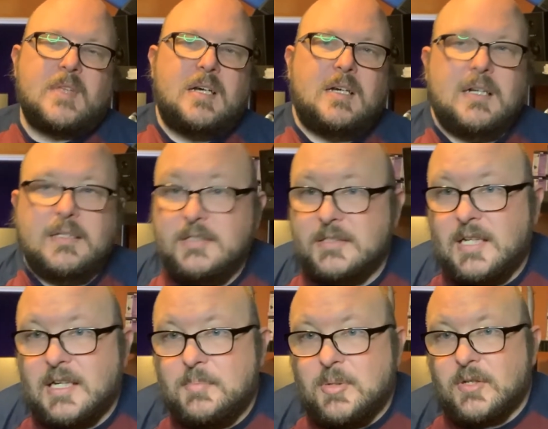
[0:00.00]
Just
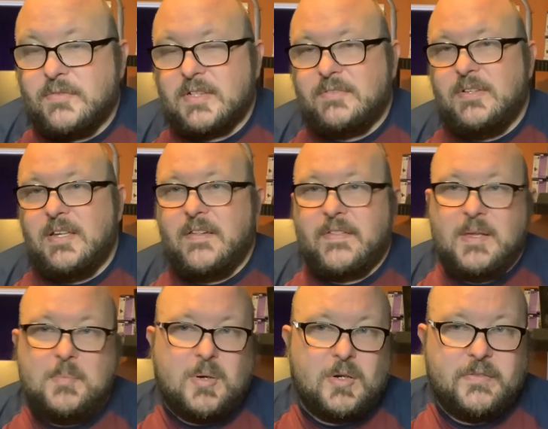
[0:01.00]
like a perfect fifth
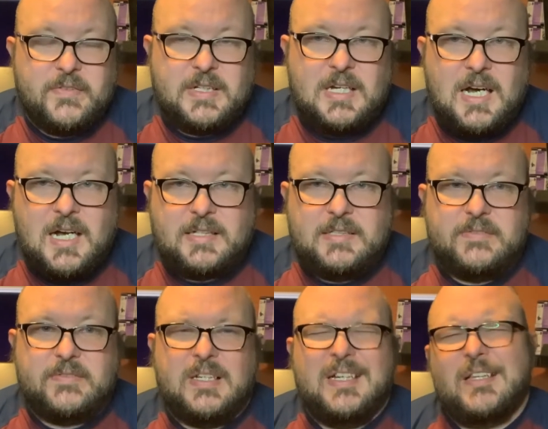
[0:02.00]
and perfect
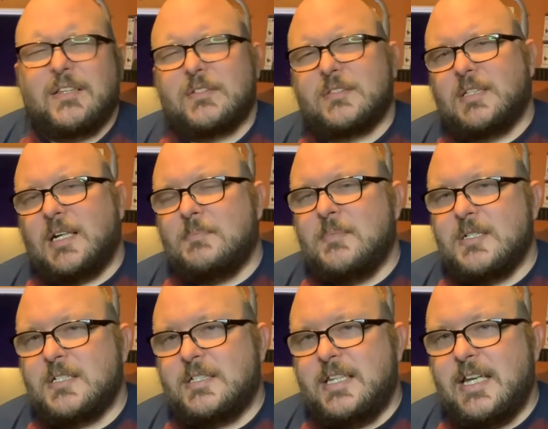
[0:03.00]
octave. There's not
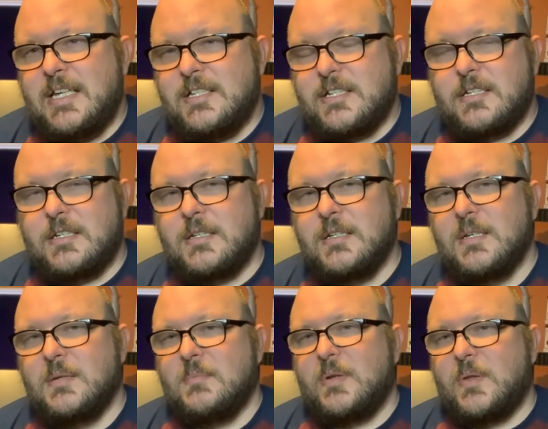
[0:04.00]
much tension
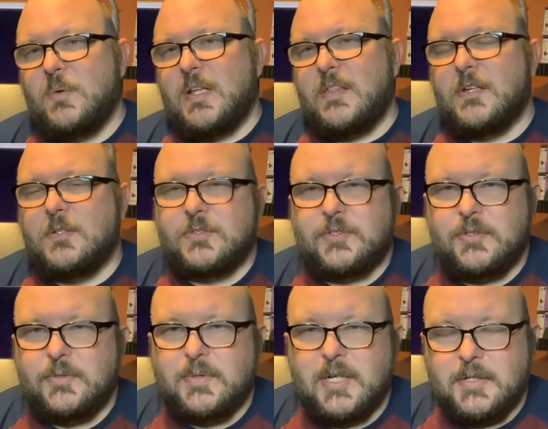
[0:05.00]
between those
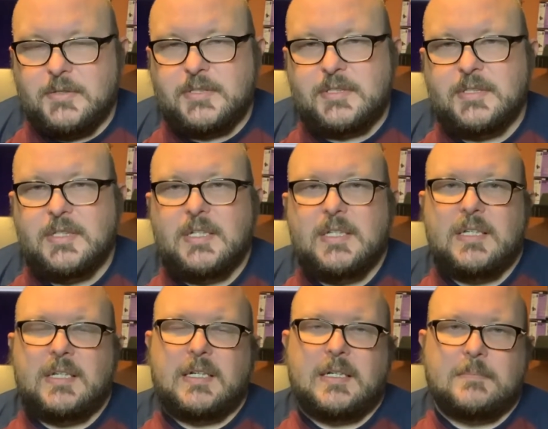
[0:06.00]
two notes.
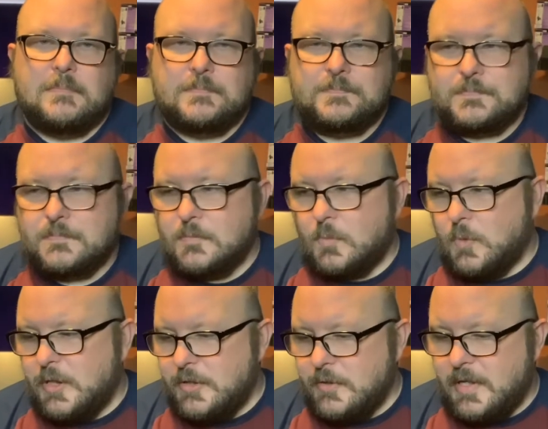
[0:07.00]

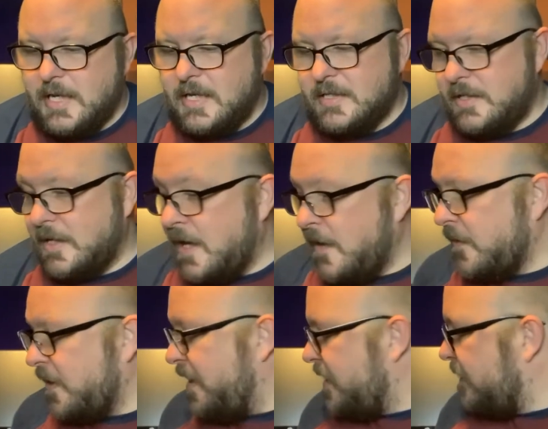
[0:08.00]
When you get to
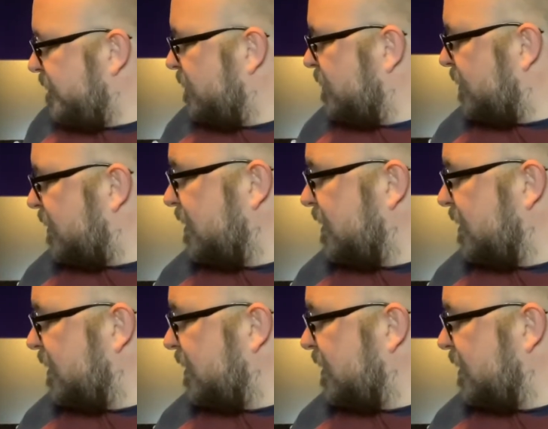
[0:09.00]
other intervals,